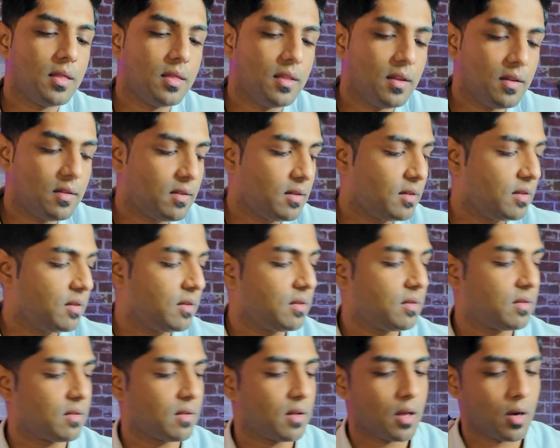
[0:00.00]
this
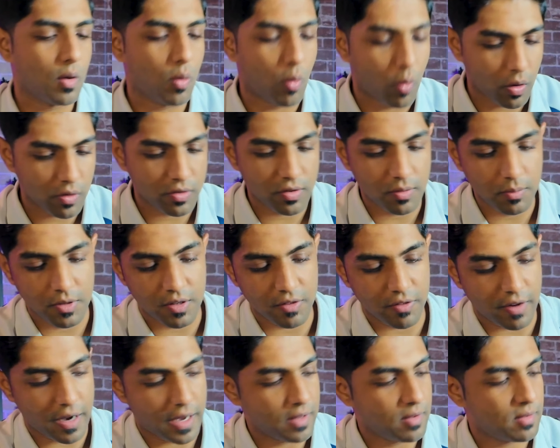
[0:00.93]
is an awesome
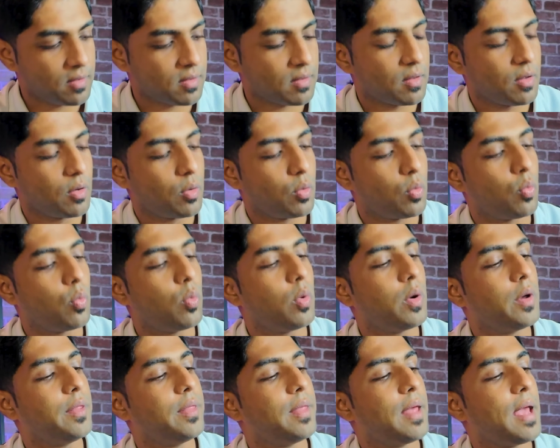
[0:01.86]
device
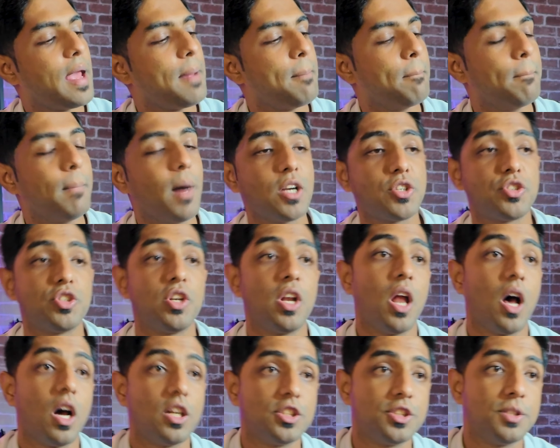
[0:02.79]
with a much
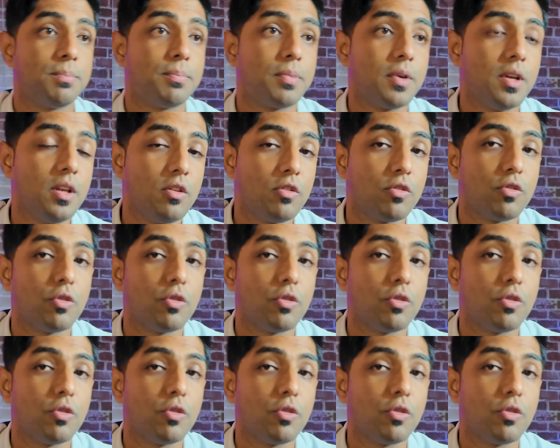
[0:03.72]
larger print,